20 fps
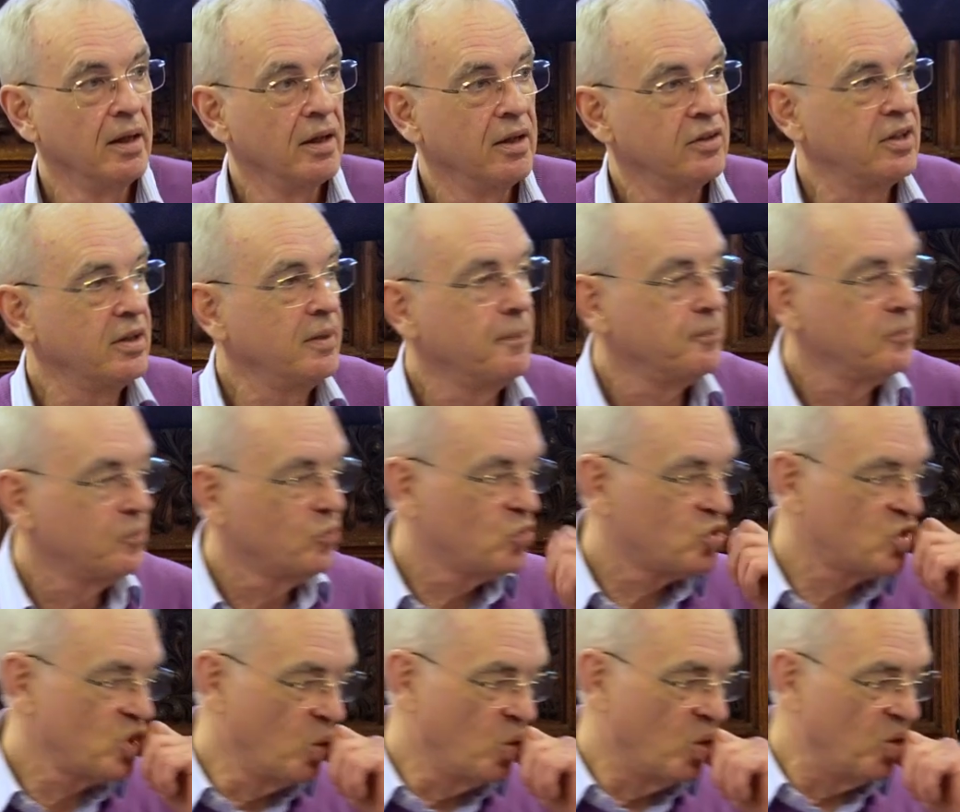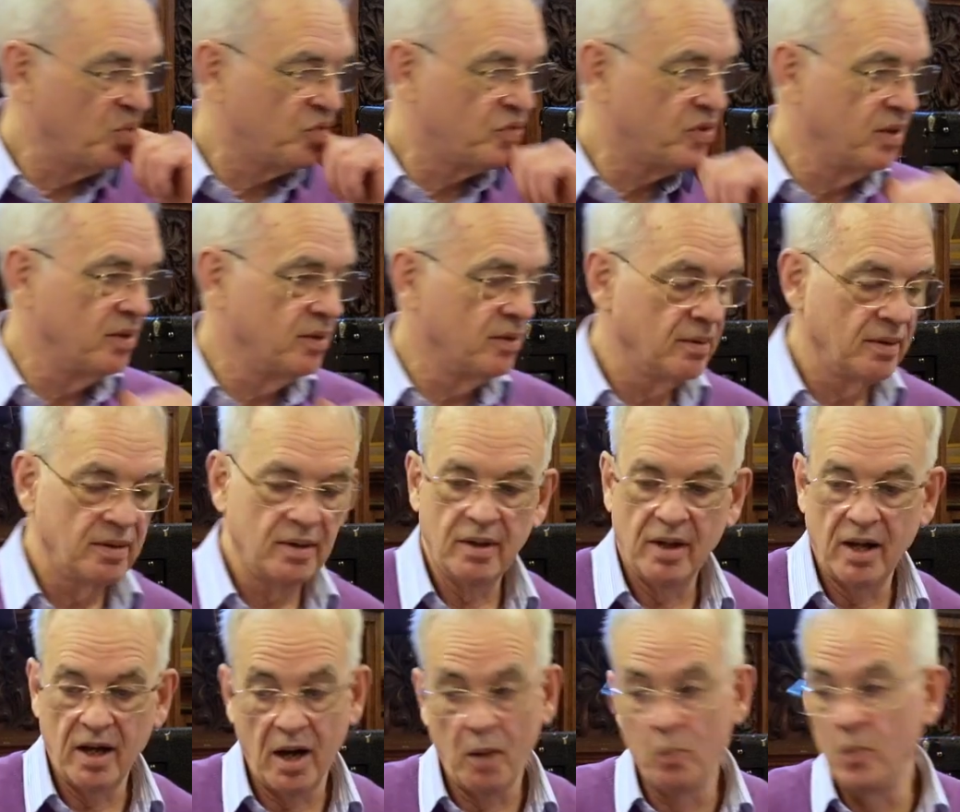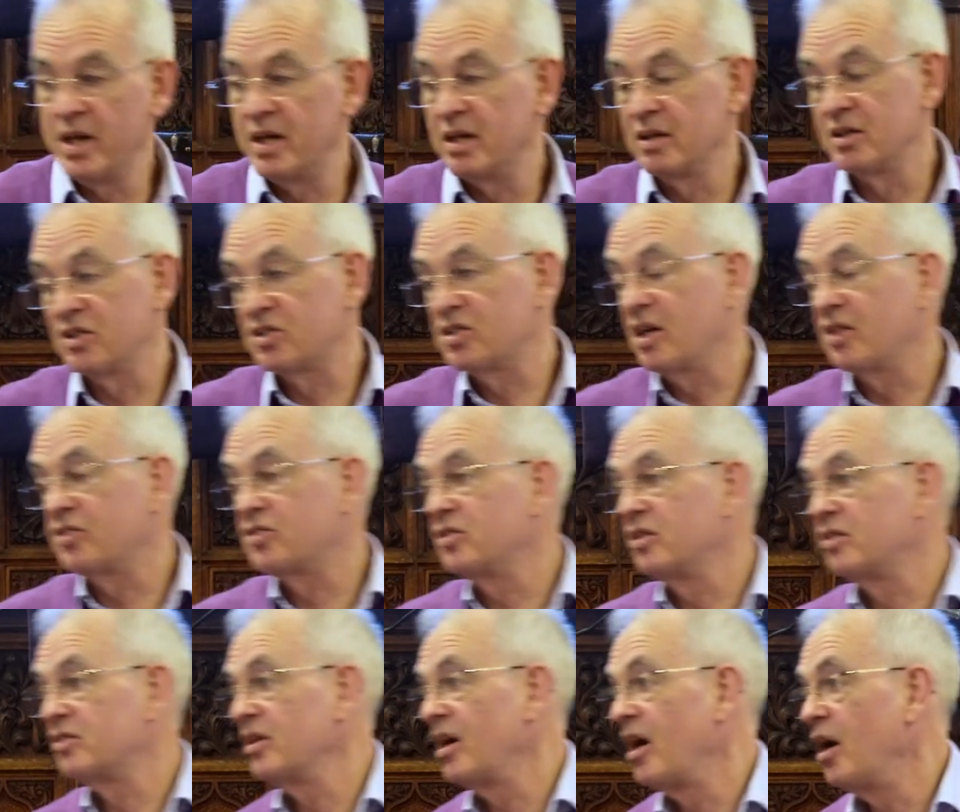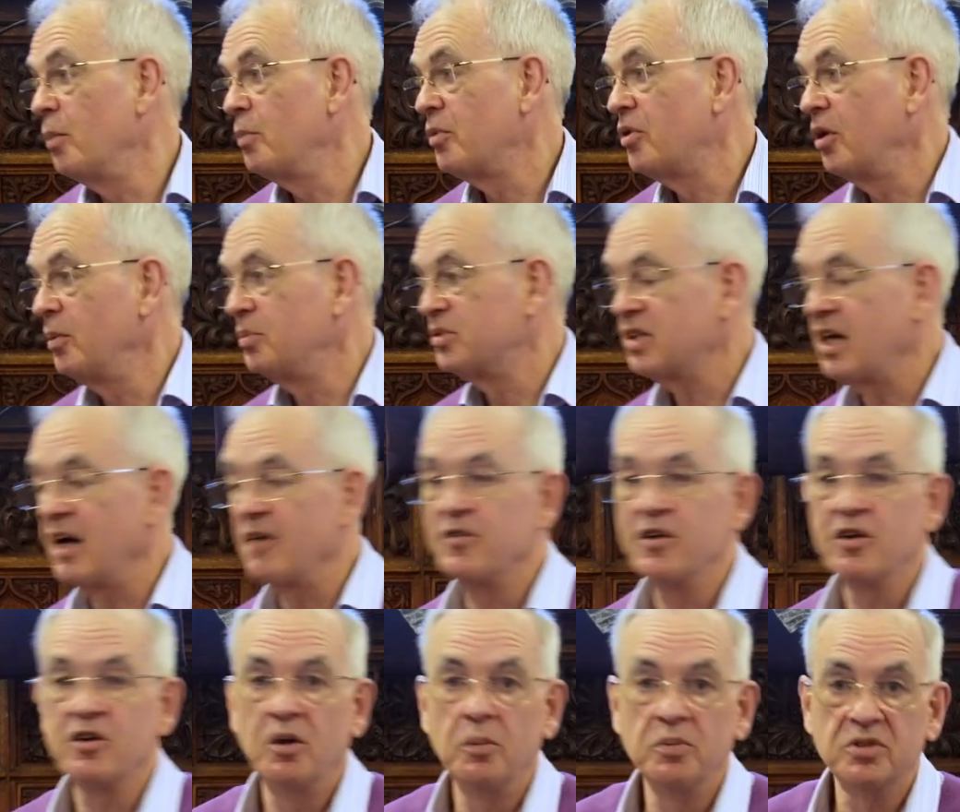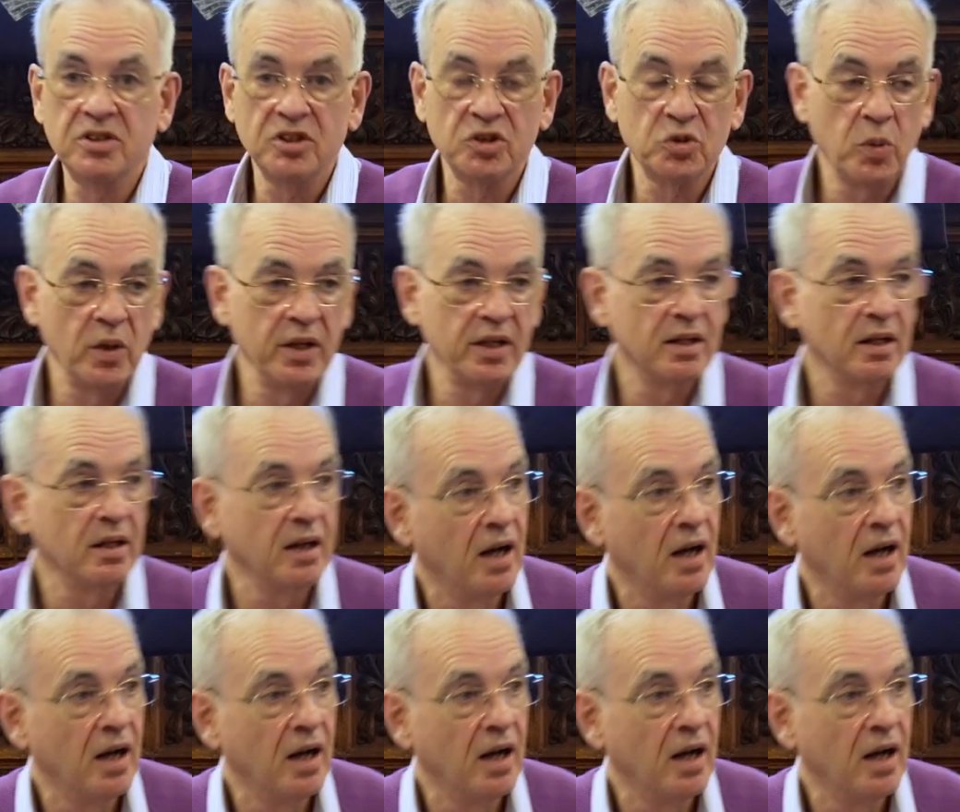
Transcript: You see, so often, and we can discuss this at home groups, cafe groups, this week